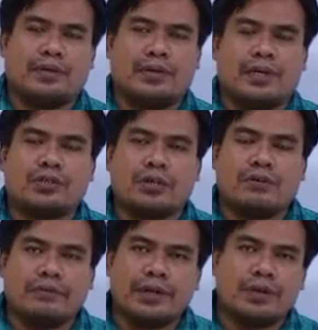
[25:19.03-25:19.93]
It's
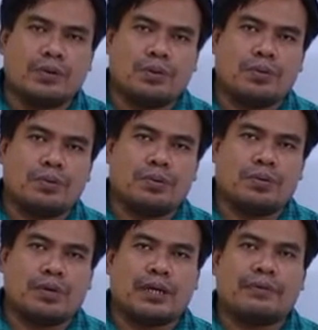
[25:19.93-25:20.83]
called Windows,
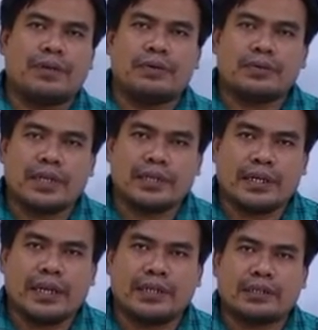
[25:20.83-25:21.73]
like Windows
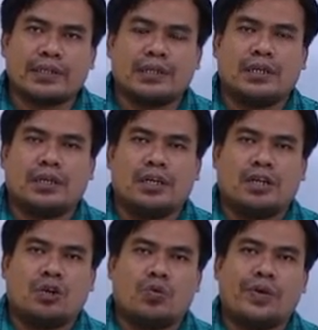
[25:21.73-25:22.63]
98,
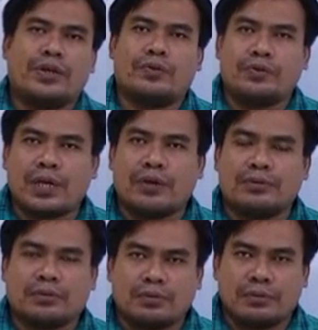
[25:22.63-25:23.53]
Windows
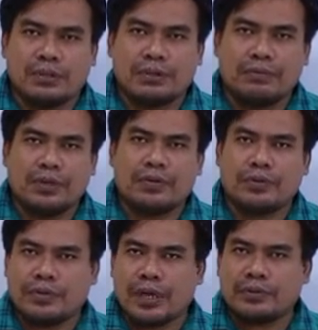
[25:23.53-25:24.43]
2000, Windows
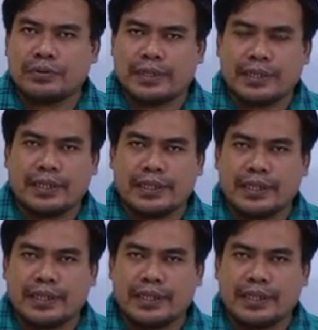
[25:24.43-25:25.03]
2003,